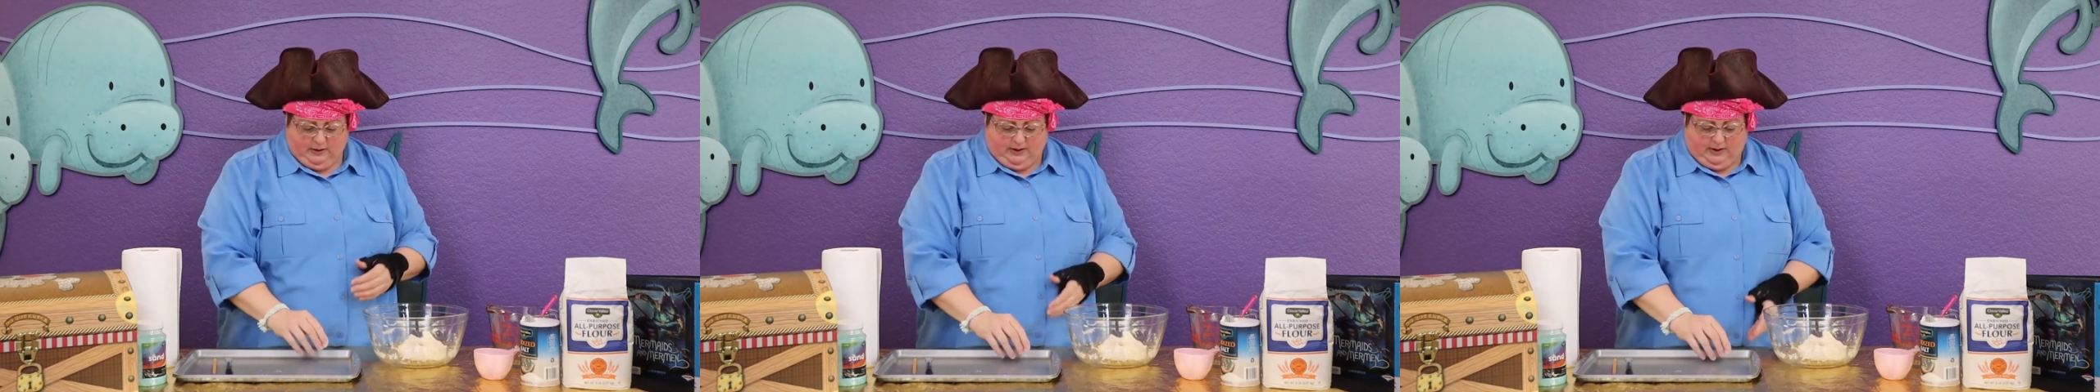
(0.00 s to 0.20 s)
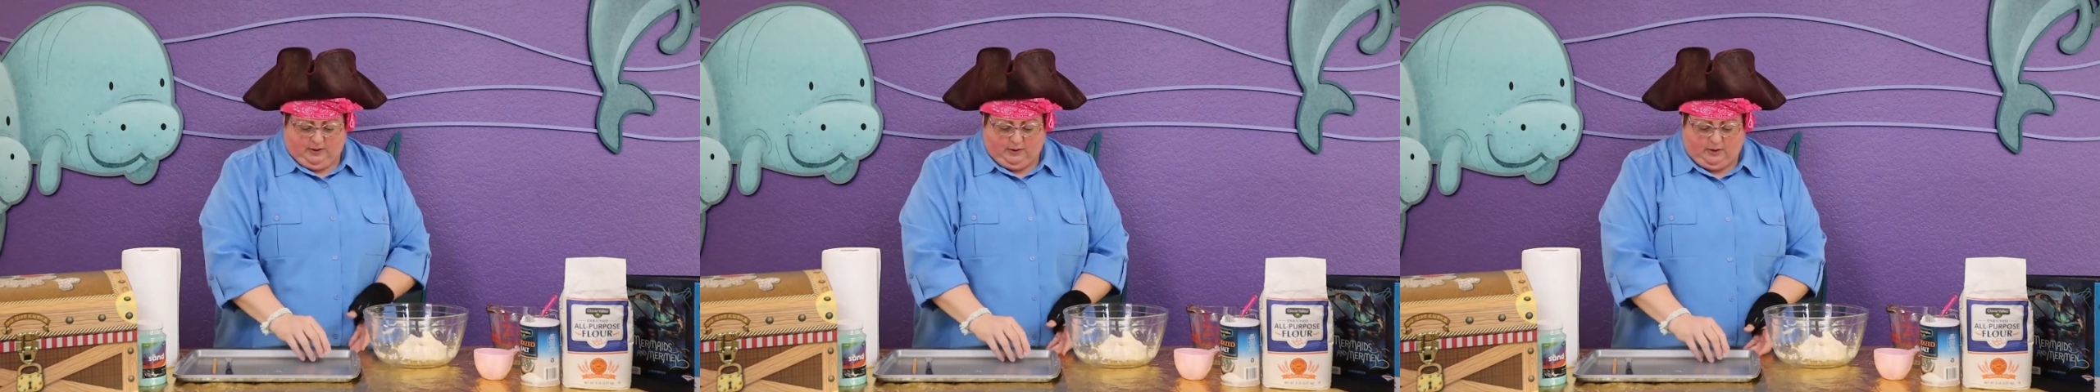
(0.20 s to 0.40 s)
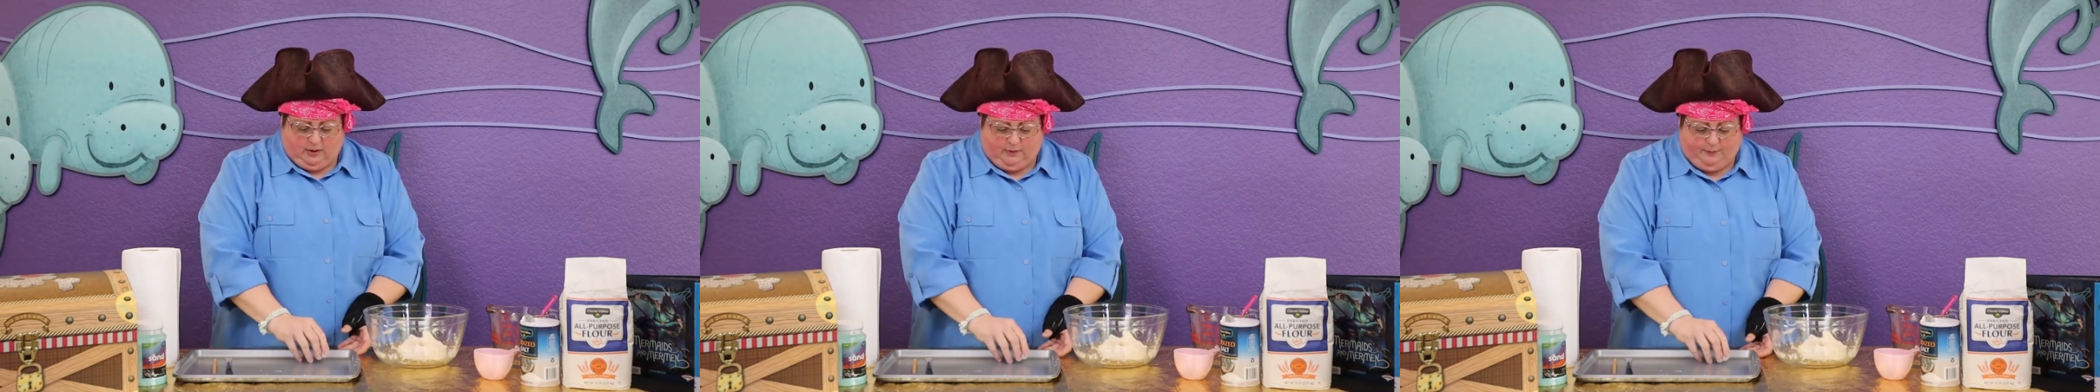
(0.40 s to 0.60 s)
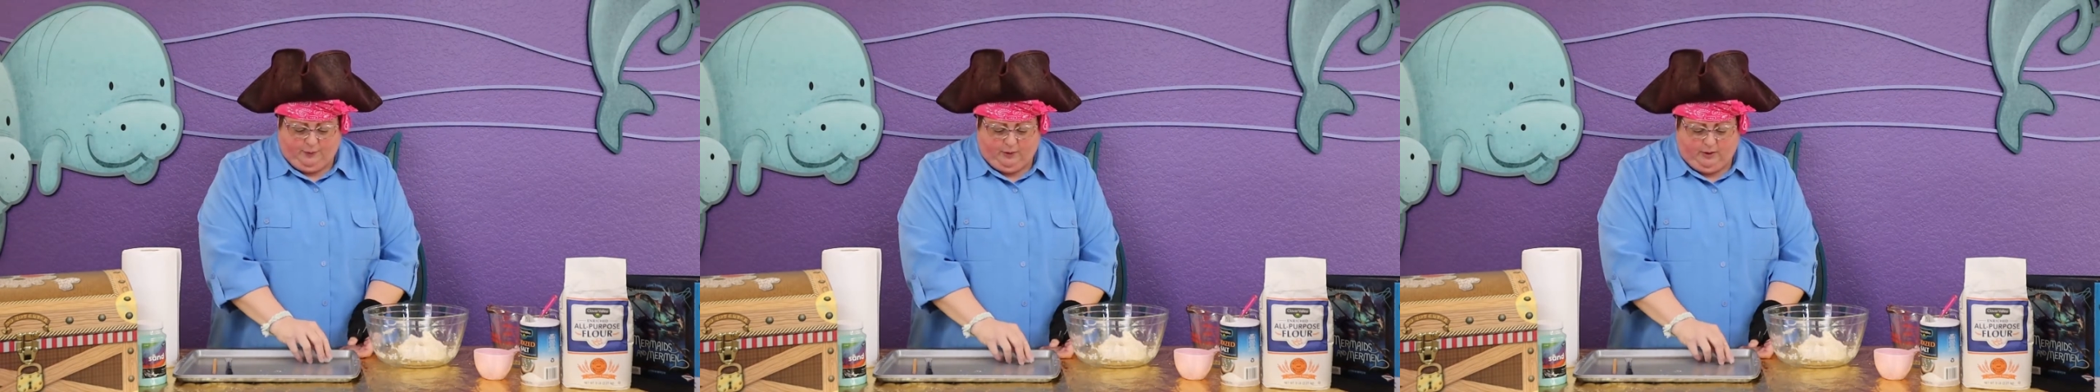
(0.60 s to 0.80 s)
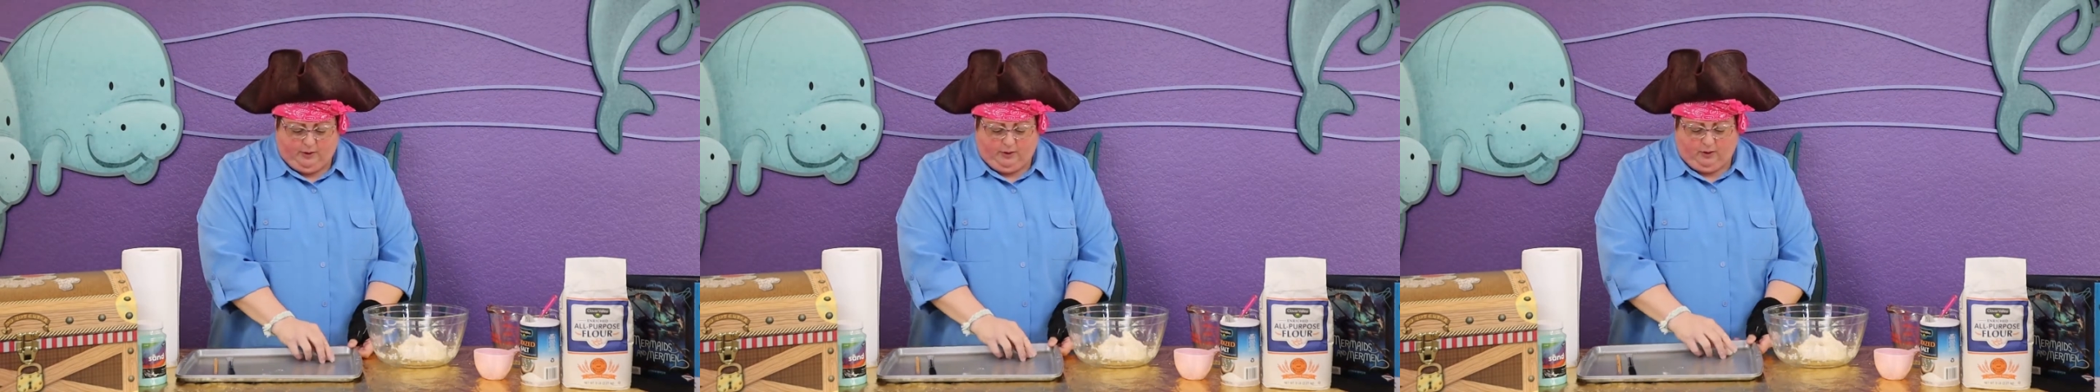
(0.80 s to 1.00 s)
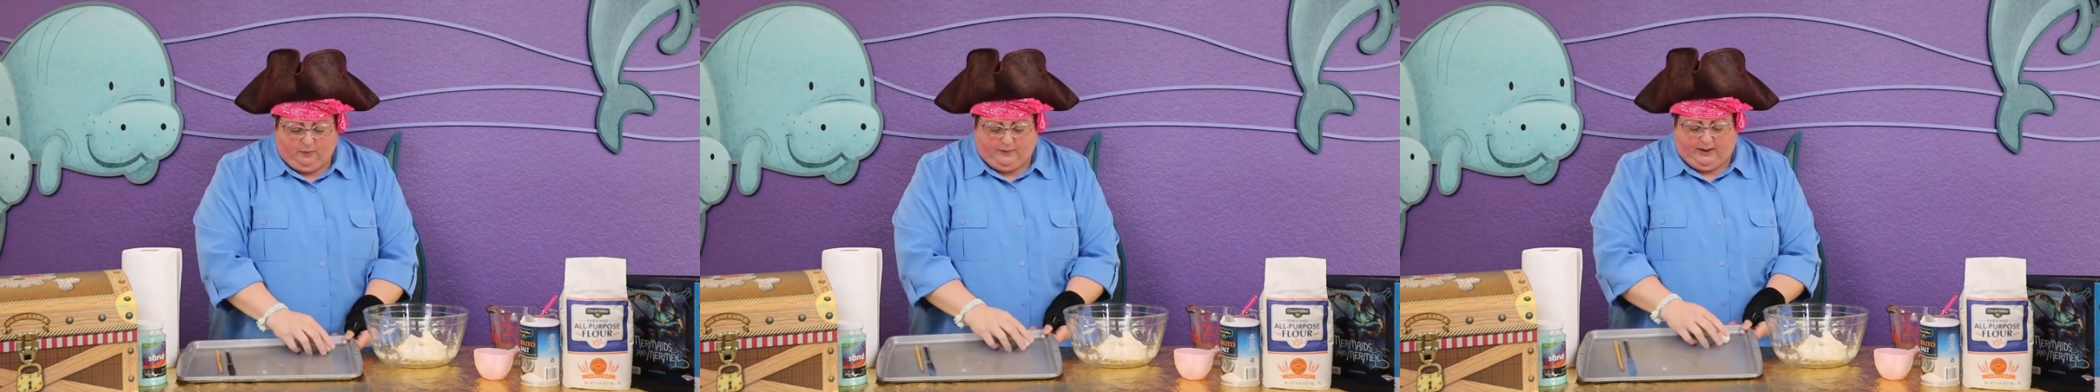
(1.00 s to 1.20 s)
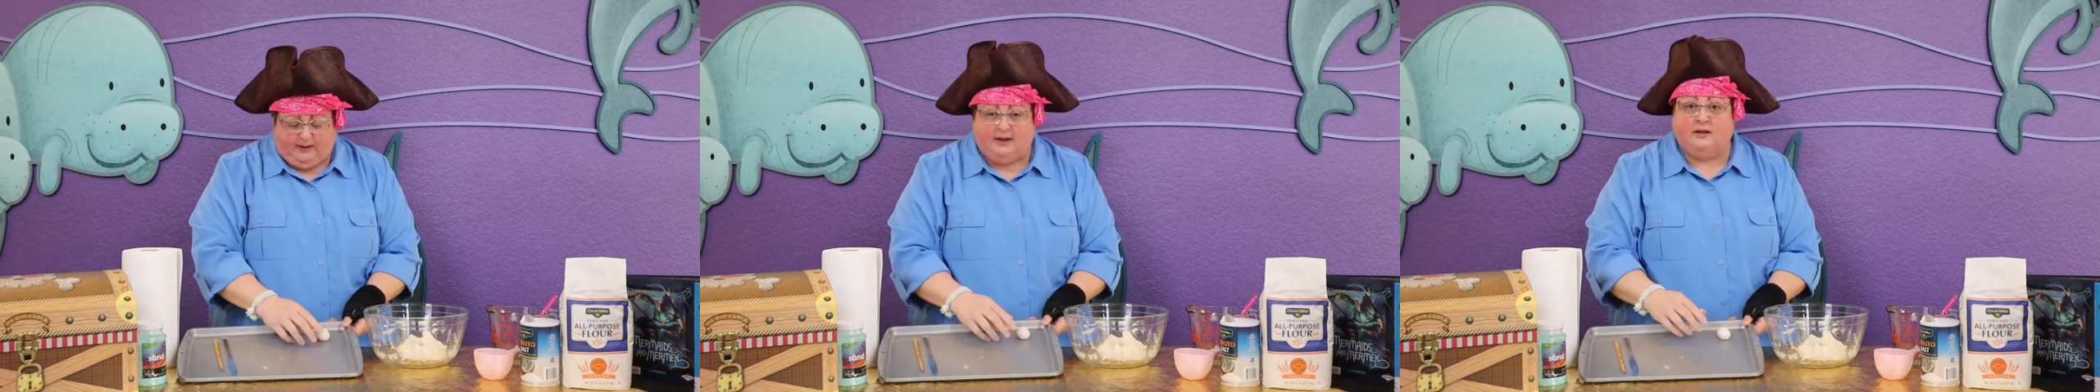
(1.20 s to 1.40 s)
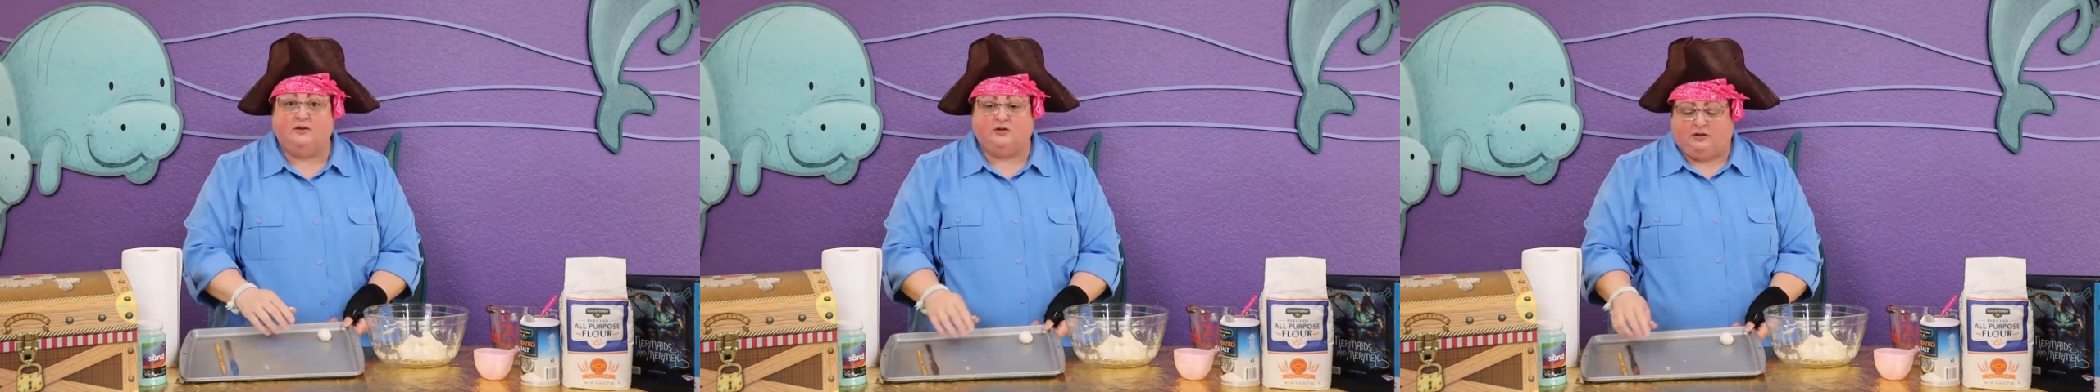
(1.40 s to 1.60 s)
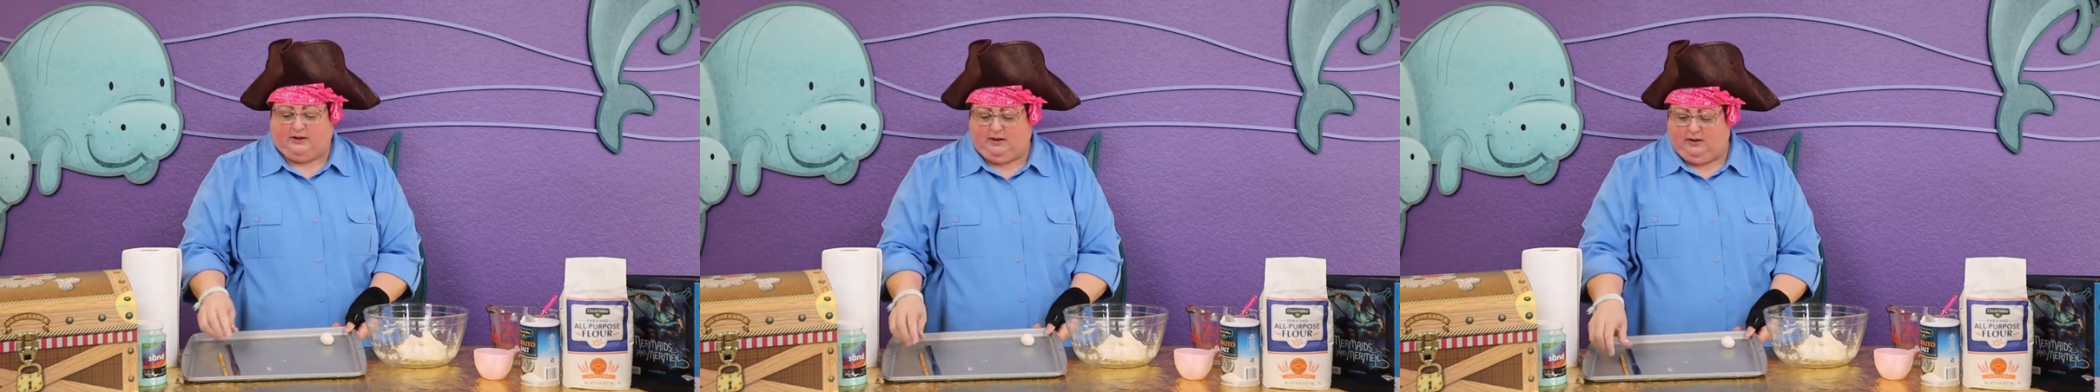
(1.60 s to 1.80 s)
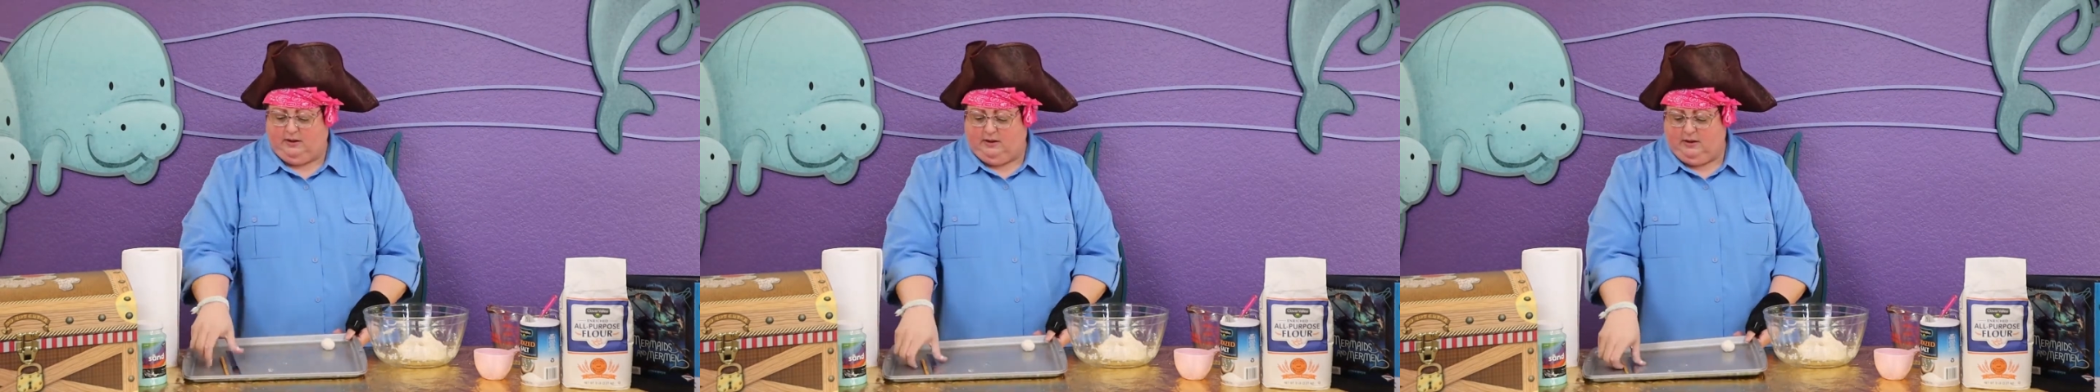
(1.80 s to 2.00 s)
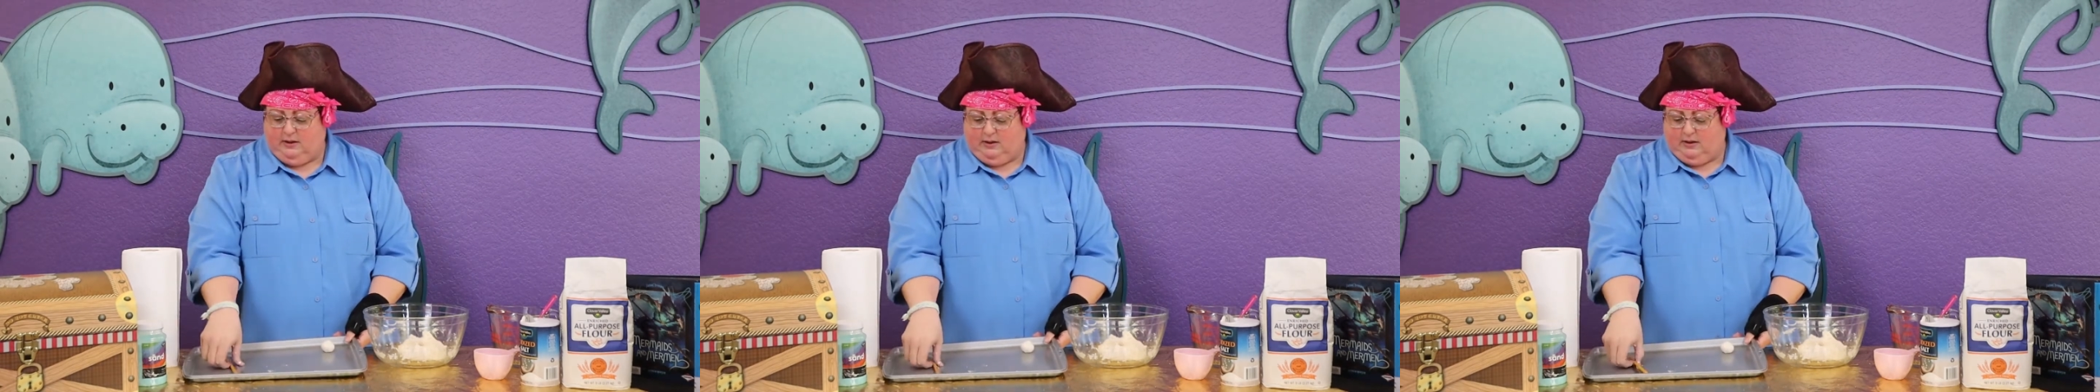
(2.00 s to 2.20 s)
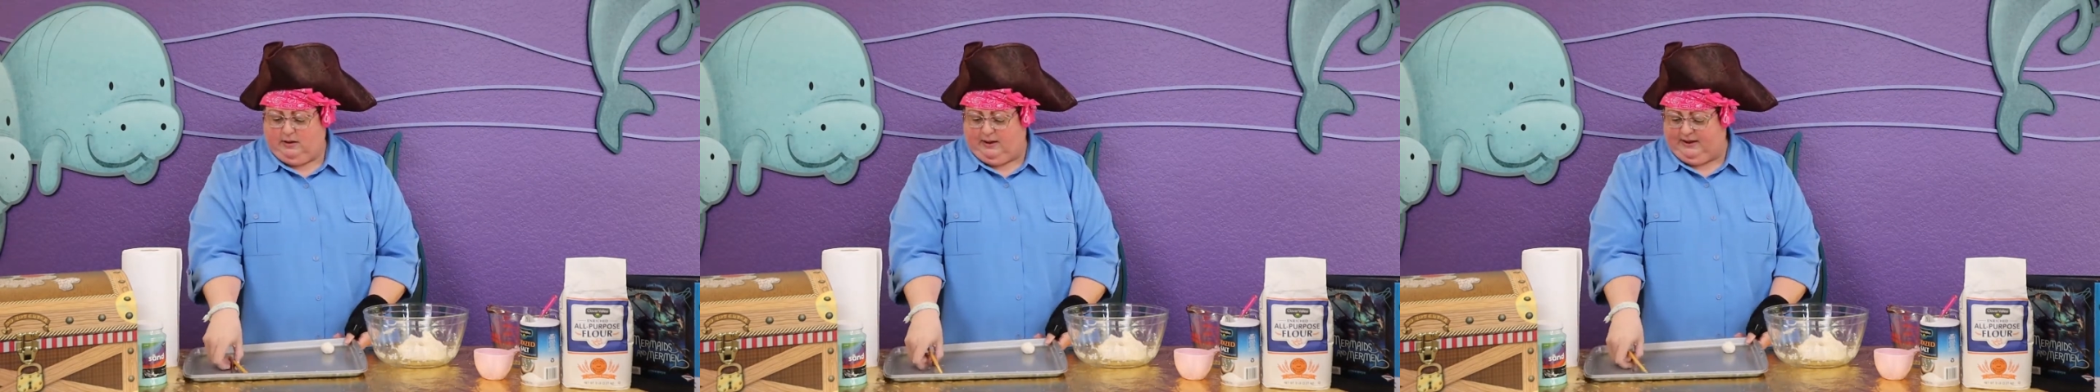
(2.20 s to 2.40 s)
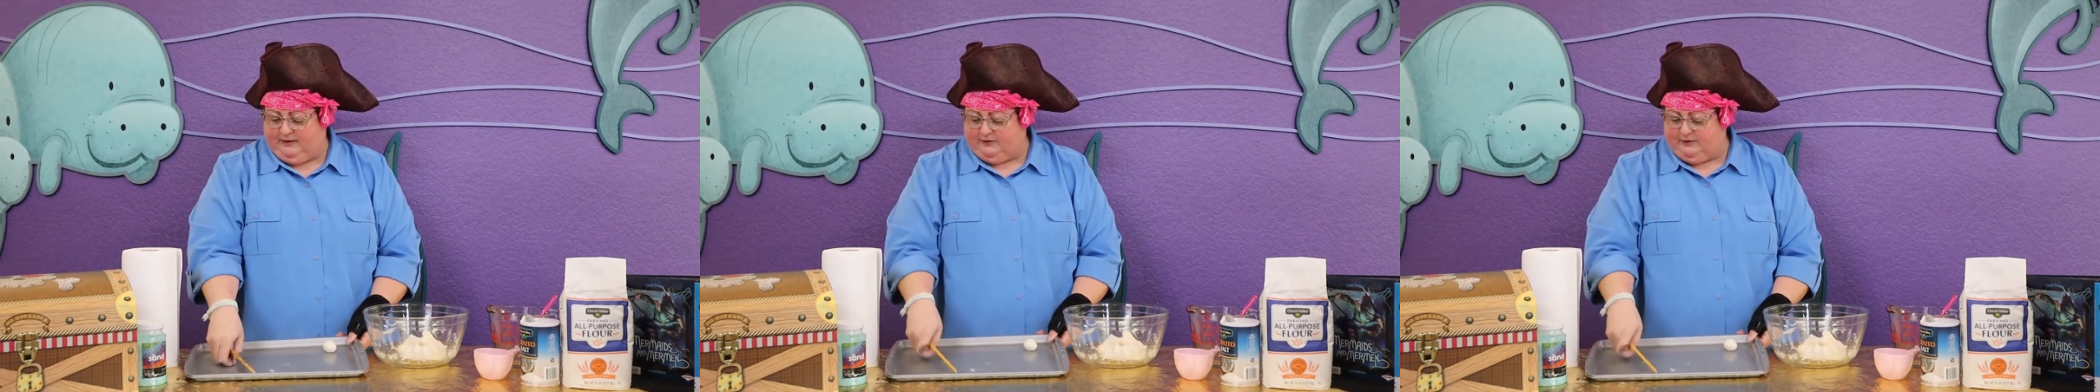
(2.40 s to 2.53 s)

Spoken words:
and you're going to put it on your baking sheet like